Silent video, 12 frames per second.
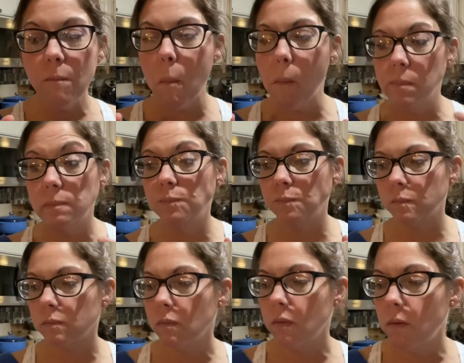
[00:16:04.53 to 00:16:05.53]
And
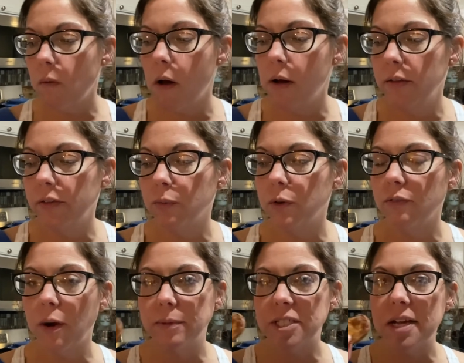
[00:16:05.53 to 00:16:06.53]
then one of
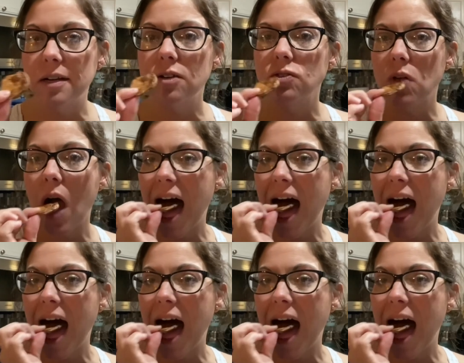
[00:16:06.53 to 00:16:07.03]
our potatoes.